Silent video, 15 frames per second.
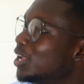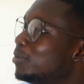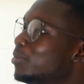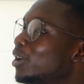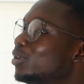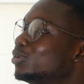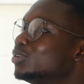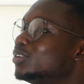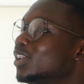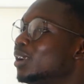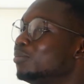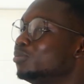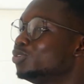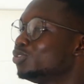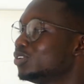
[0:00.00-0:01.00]
about
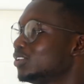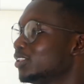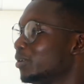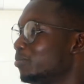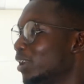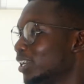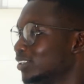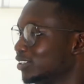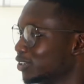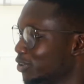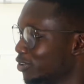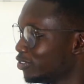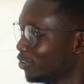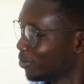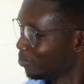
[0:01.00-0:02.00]
using the
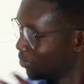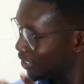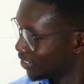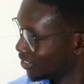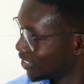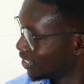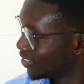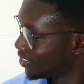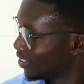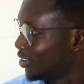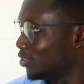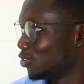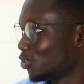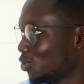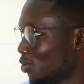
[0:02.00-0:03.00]
bicycle for business
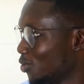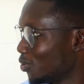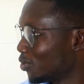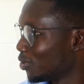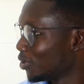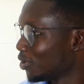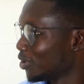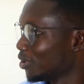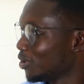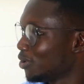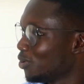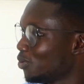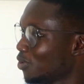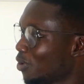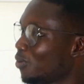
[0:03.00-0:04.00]
in school,
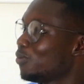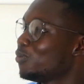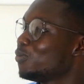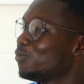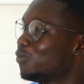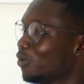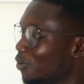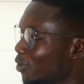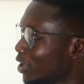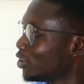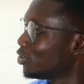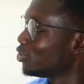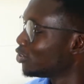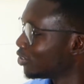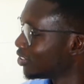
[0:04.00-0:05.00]
what were you
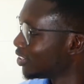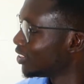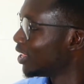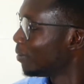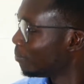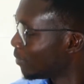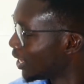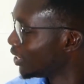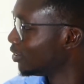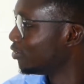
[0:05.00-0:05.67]
using that money